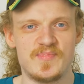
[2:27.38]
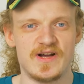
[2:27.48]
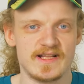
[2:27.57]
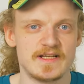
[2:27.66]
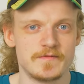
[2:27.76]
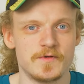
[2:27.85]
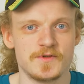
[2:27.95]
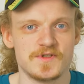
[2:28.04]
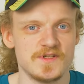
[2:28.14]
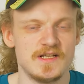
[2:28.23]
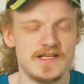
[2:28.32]
But
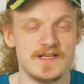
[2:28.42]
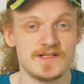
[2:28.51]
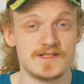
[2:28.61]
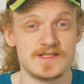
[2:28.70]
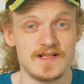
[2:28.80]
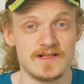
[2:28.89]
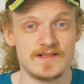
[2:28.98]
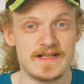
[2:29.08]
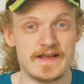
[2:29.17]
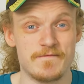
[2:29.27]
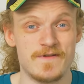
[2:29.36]
unfortunately, he is still
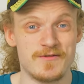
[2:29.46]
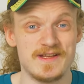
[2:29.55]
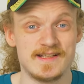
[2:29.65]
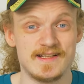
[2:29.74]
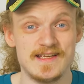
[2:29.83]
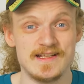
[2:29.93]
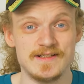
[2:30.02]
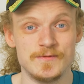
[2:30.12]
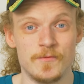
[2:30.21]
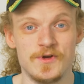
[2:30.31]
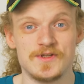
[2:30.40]
like very clearly
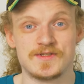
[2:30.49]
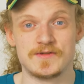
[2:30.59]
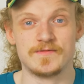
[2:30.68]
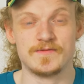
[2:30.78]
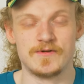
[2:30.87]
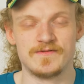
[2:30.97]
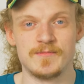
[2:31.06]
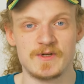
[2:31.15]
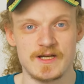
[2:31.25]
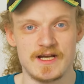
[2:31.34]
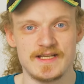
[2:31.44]
the worst of the
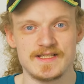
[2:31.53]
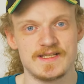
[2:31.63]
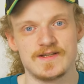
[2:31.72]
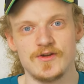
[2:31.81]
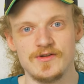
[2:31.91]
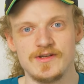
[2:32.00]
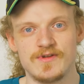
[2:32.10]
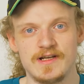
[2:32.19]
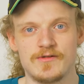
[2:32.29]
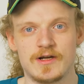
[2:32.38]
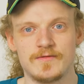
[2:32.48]
guys, and only
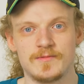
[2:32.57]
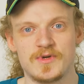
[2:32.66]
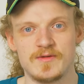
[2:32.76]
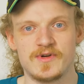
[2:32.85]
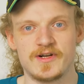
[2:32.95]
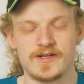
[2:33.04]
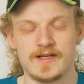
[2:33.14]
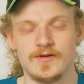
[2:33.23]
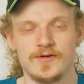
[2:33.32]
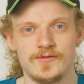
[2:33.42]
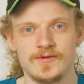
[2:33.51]
really rivaled by
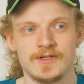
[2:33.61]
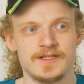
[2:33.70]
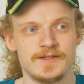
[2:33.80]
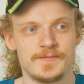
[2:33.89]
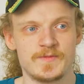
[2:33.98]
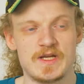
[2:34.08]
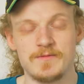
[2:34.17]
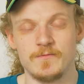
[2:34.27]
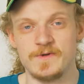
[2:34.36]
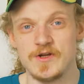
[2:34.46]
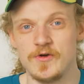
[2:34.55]
Barrichello, who, I
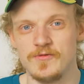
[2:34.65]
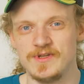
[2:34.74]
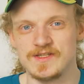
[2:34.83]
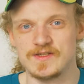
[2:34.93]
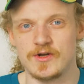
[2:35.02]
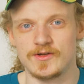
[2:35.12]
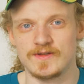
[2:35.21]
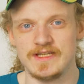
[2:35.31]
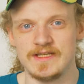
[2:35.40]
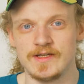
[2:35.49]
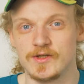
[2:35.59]
mean, we know he's not
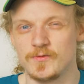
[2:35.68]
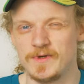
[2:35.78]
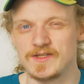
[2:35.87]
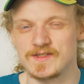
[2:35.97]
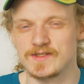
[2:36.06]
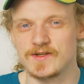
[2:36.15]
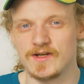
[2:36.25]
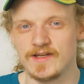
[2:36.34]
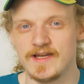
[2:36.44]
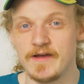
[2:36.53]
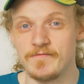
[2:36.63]
the quickest
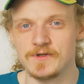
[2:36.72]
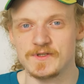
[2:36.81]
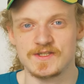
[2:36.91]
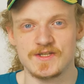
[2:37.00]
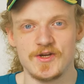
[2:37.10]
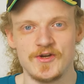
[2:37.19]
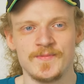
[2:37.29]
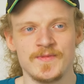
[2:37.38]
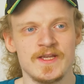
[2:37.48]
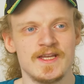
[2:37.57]
guy ever. So